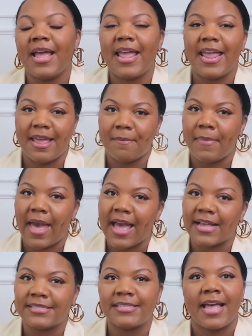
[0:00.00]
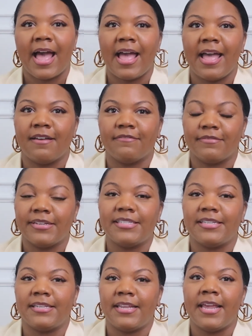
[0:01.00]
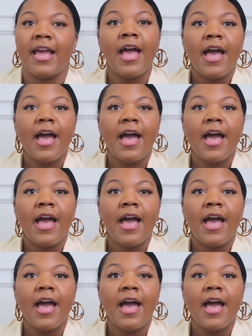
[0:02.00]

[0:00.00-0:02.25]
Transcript: handbags that I have recently